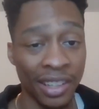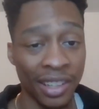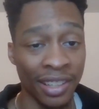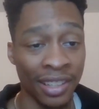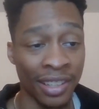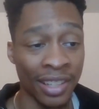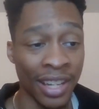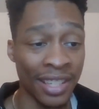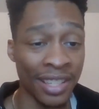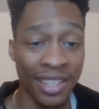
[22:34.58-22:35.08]

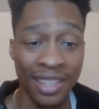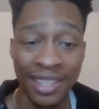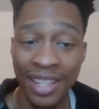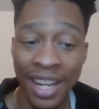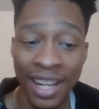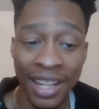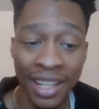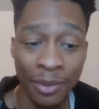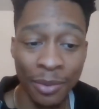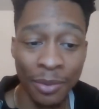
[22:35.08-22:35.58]
And that's
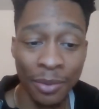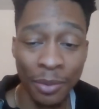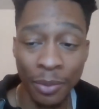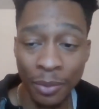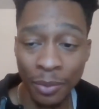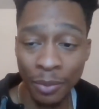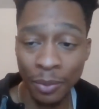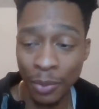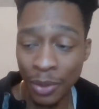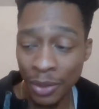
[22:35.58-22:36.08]
exactly
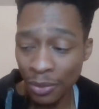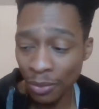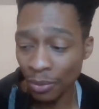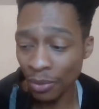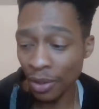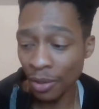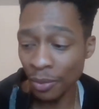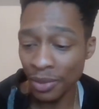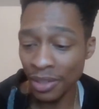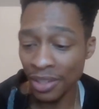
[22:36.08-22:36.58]
what's
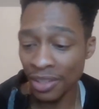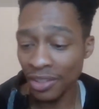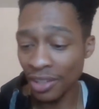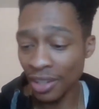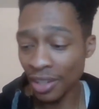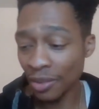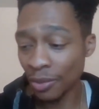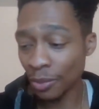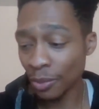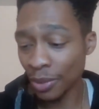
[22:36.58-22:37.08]
wrong with
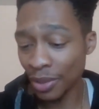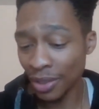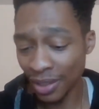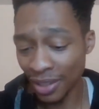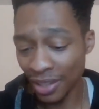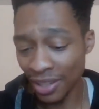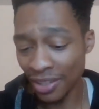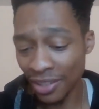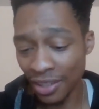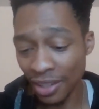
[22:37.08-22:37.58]

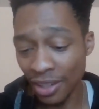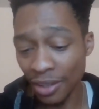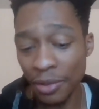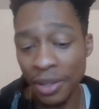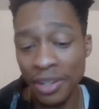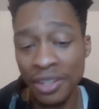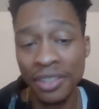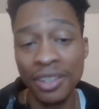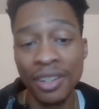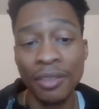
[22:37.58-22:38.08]
this
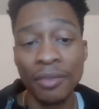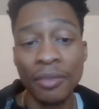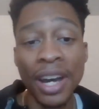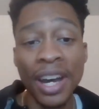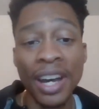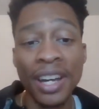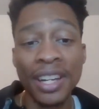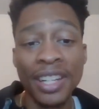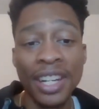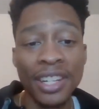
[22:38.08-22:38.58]
generation
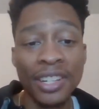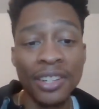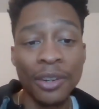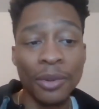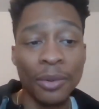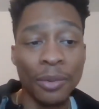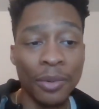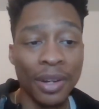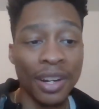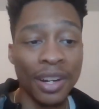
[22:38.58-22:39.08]
divide. They
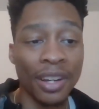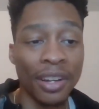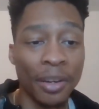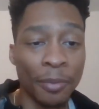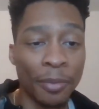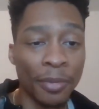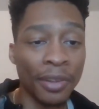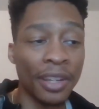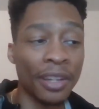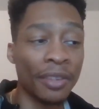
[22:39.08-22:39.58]
don't want to
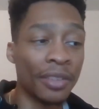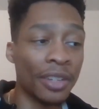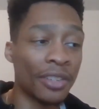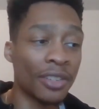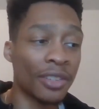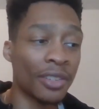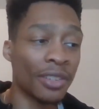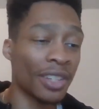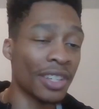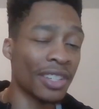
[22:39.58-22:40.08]
uplift.
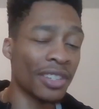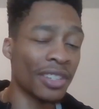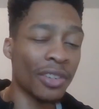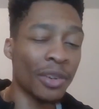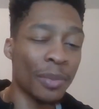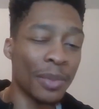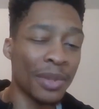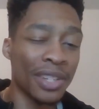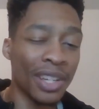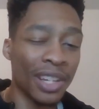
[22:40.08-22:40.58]
It's
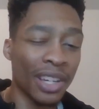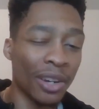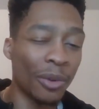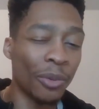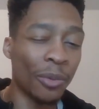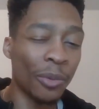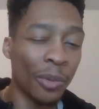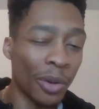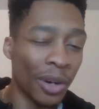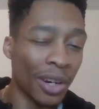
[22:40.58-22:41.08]
almost like
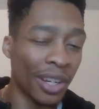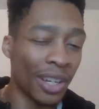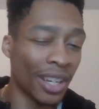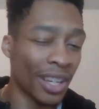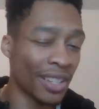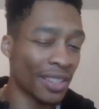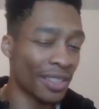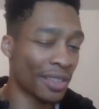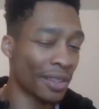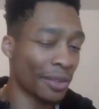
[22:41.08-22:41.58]
a war
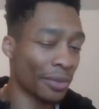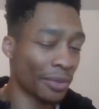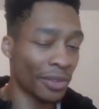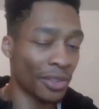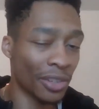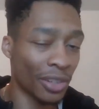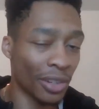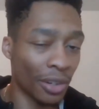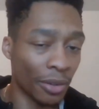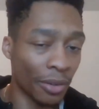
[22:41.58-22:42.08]
against different
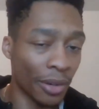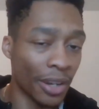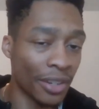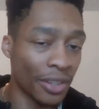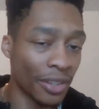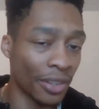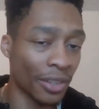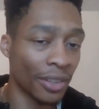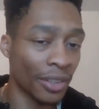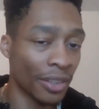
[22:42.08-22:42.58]

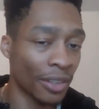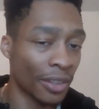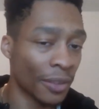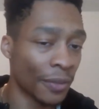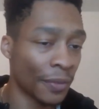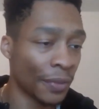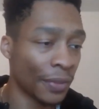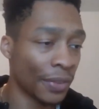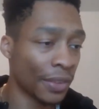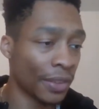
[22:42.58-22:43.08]
generations.
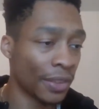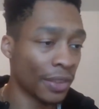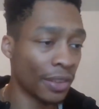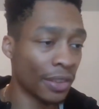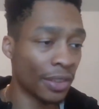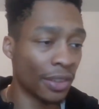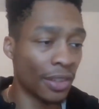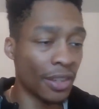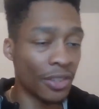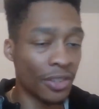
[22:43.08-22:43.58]

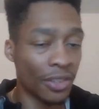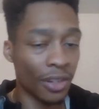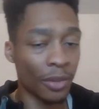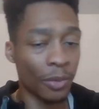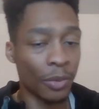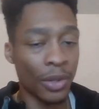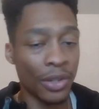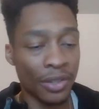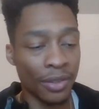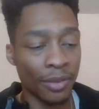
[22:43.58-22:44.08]
This
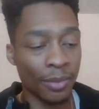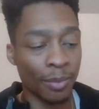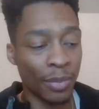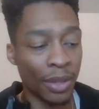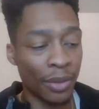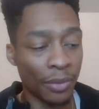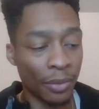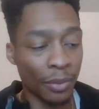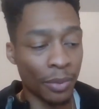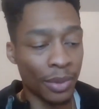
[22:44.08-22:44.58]
generation is
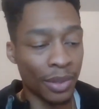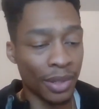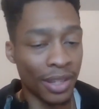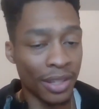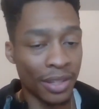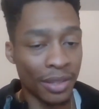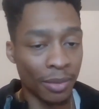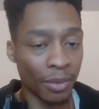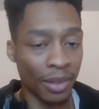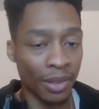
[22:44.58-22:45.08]
beefing with
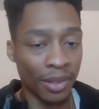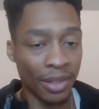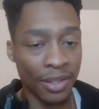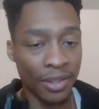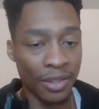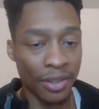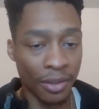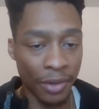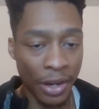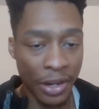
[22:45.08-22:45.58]
this one. This
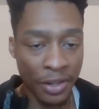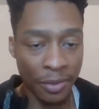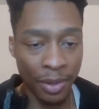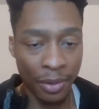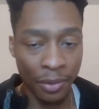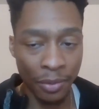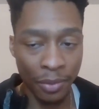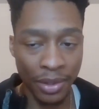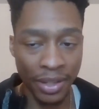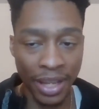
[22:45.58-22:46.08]
generation
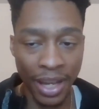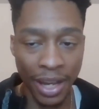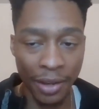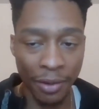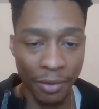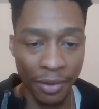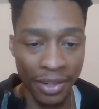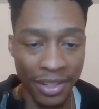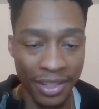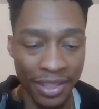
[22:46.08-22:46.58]
beefing with that
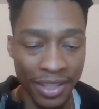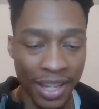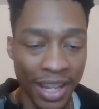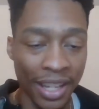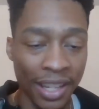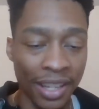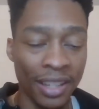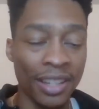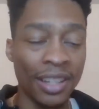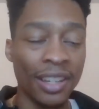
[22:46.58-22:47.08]
one. It's
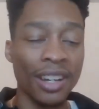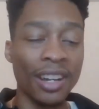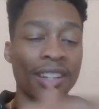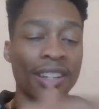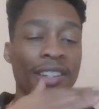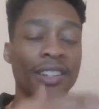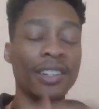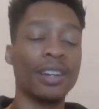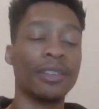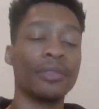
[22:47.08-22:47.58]
like
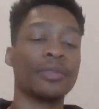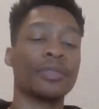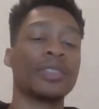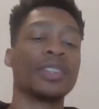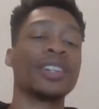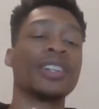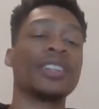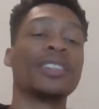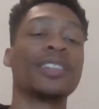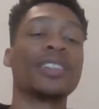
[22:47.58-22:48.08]
a
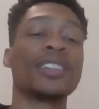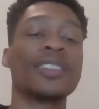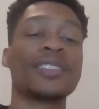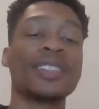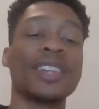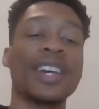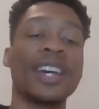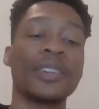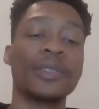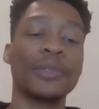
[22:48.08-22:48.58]
never-ending
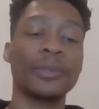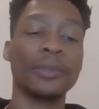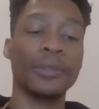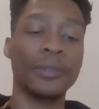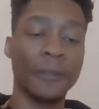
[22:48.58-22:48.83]
cycle.